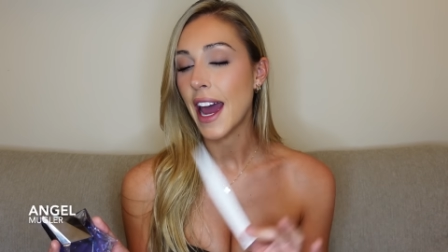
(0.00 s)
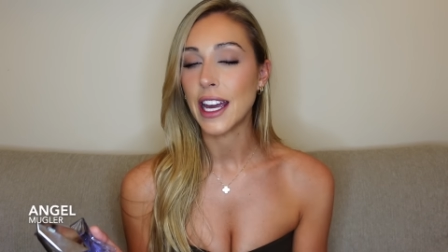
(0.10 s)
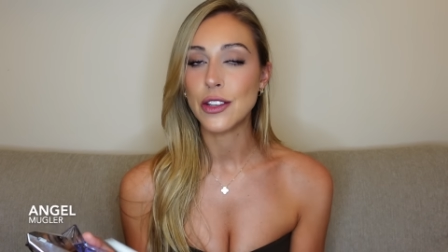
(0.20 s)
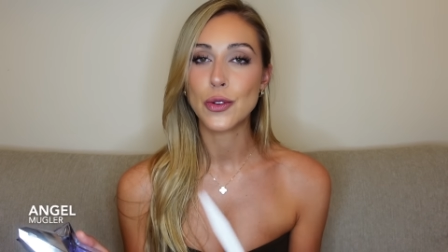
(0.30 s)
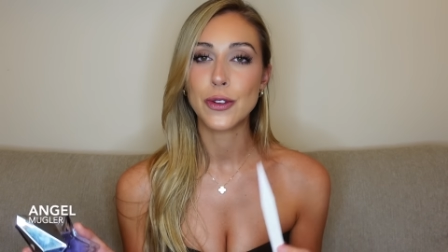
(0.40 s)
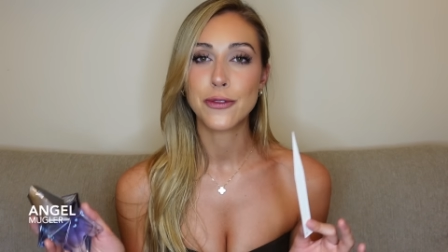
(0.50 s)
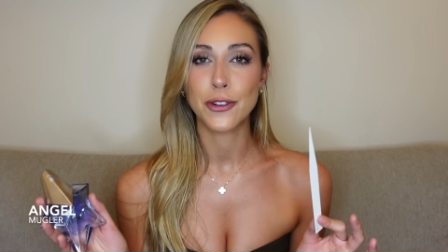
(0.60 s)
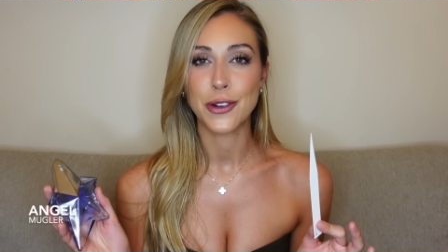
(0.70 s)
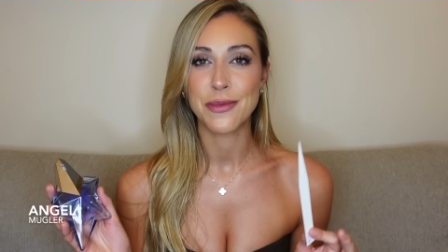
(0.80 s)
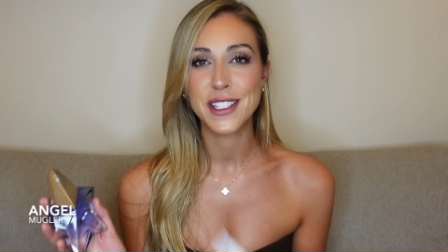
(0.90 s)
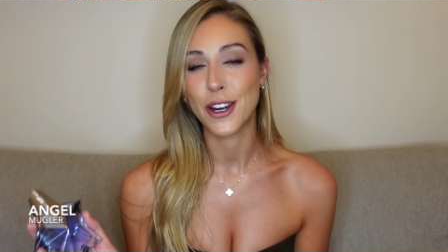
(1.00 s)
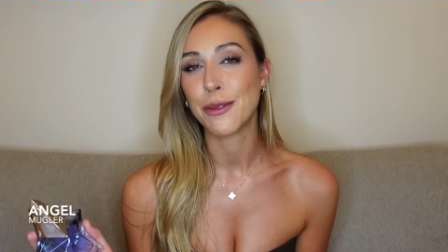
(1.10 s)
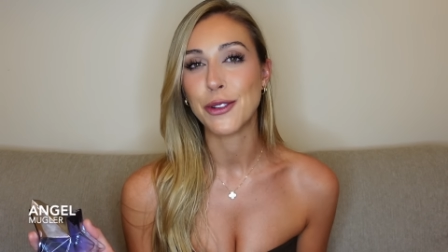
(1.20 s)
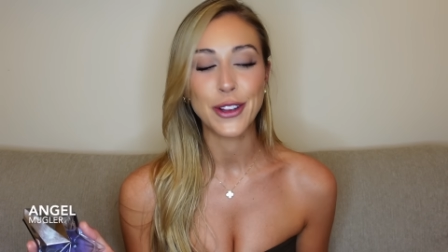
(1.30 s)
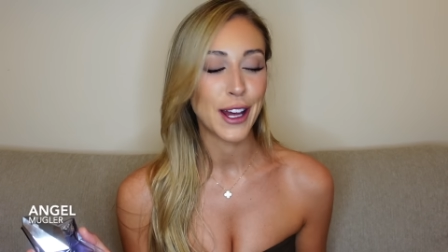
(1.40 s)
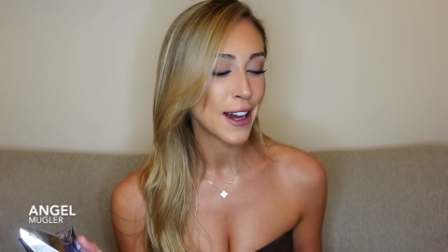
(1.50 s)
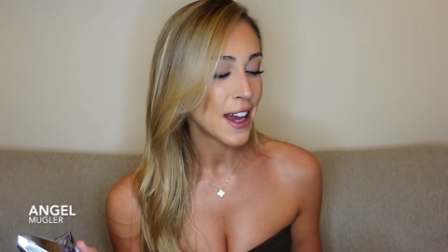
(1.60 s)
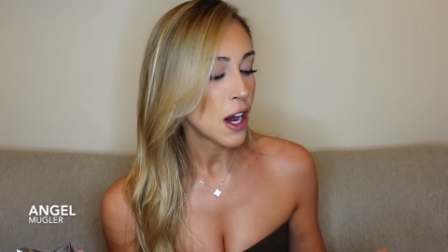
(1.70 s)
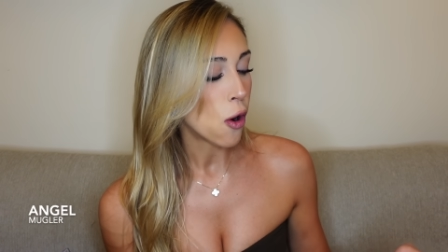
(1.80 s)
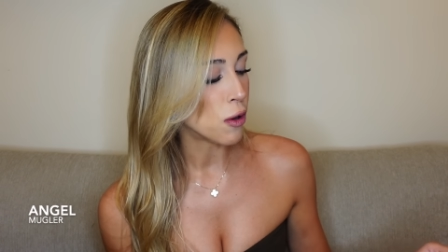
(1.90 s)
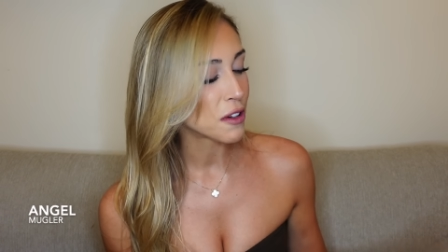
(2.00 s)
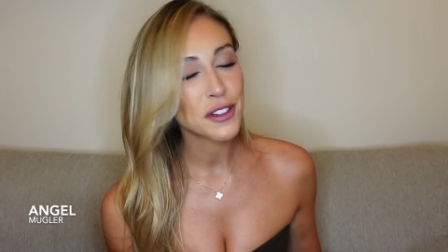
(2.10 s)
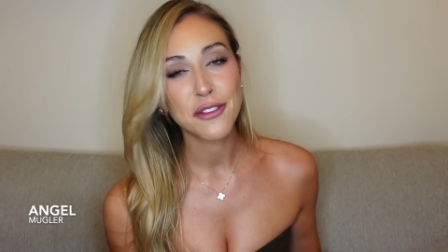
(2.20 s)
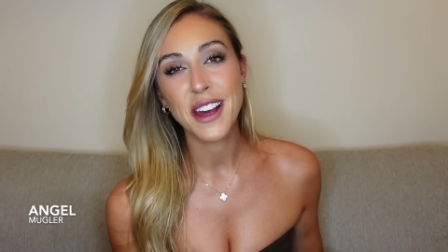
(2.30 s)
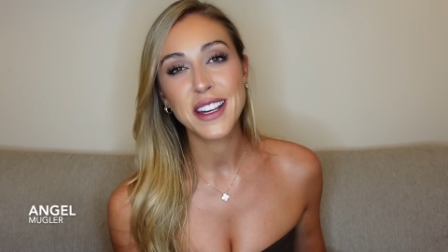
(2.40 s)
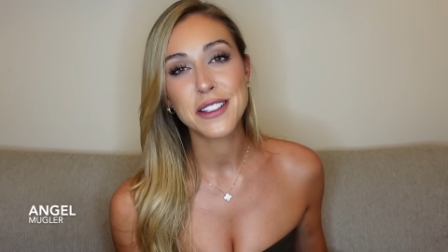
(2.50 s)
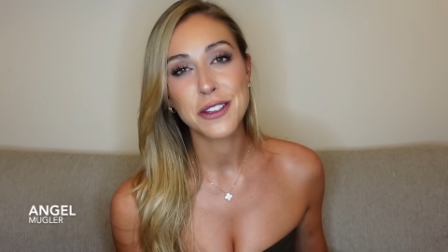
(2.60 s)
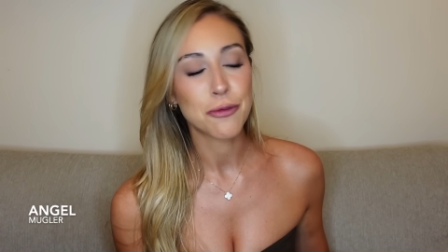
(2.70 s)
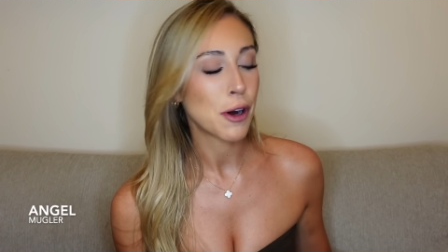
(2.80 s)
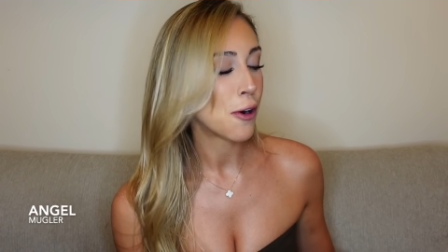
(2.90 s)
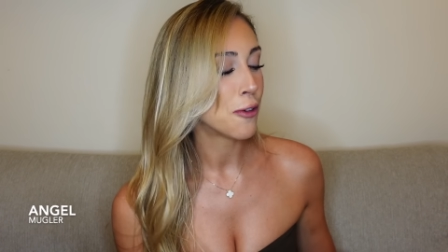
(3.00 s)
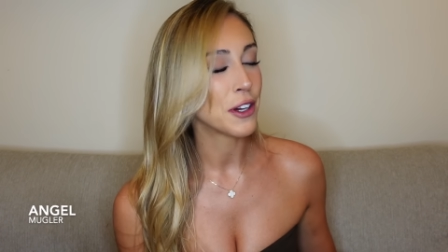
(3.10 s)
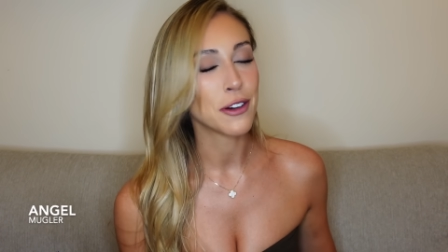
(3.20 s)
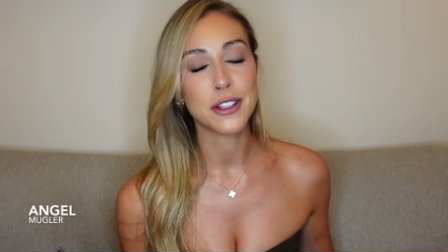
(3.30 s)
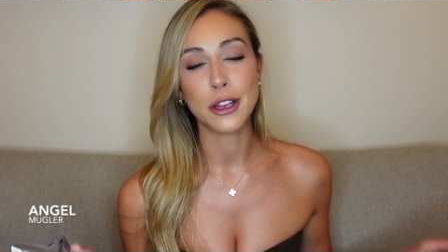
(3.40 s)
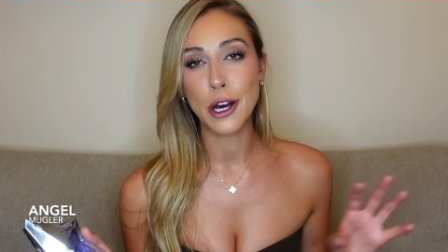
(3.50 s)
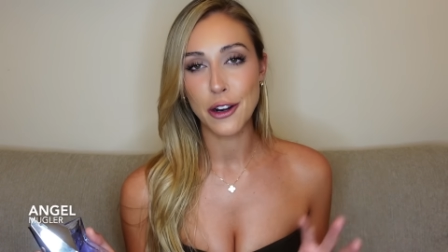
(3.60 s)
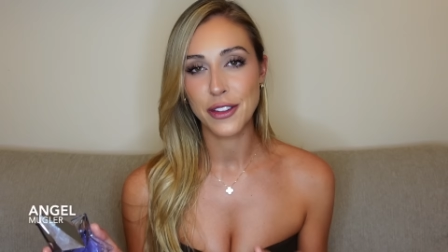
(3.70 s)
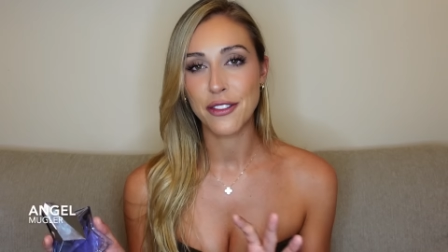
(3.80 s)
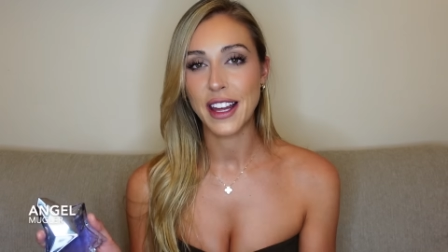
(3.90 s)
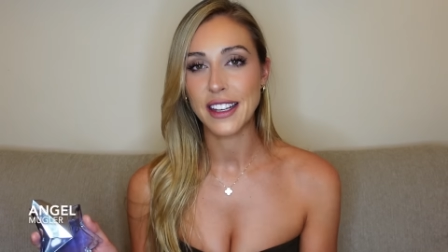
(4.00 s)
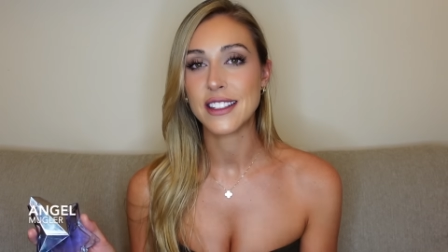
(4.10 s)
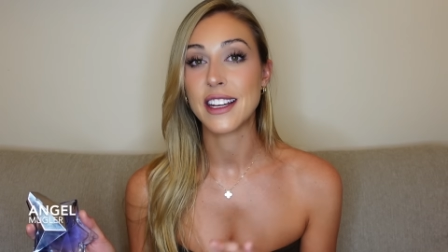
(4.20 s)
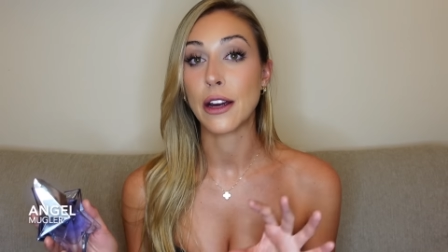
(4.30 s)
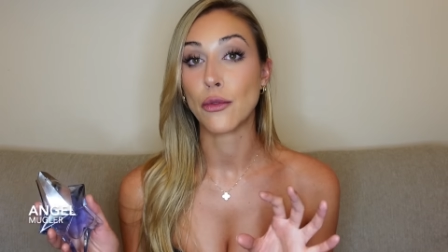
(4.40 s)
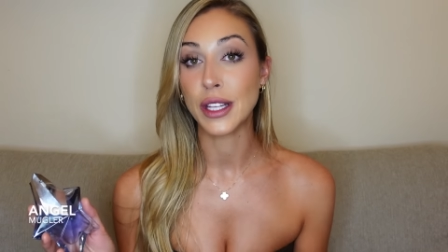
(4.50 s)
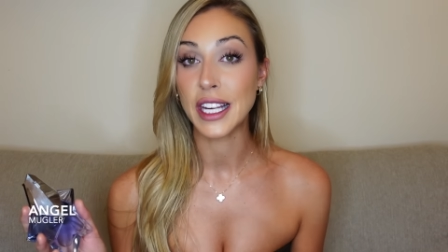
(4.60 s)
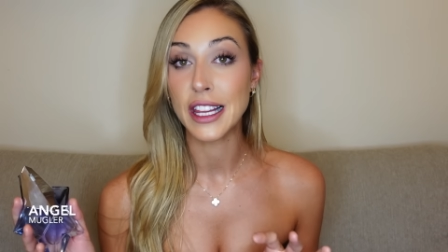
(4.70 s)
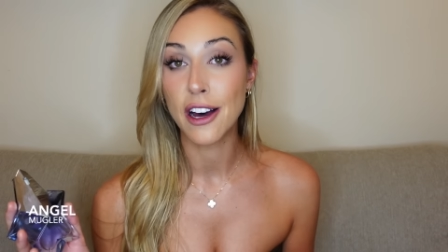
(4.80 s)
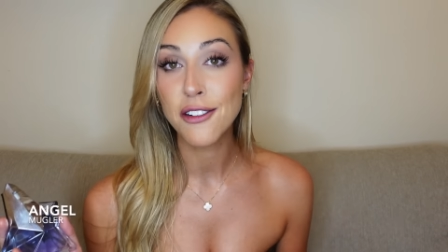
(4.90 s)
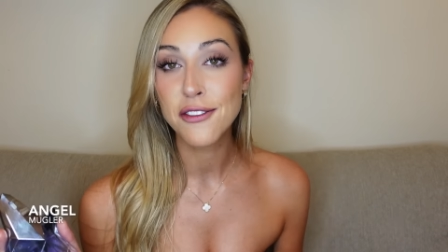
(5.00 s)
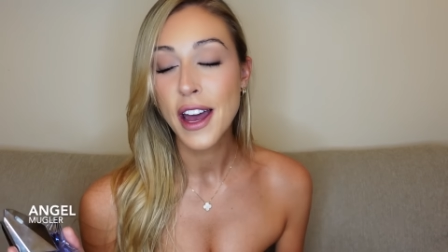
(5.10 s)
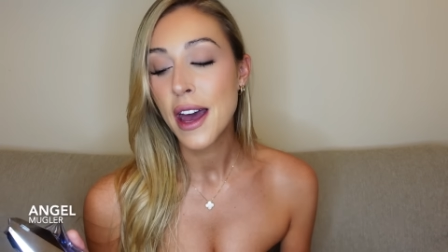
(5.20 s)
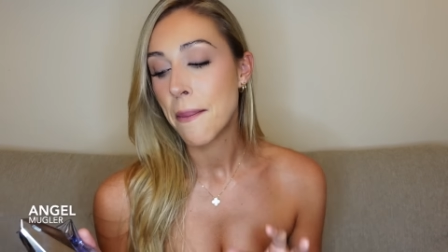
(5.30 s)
Angel from Terry Mugler. All of the flankers as well, there is a lot of the flankers that I really love,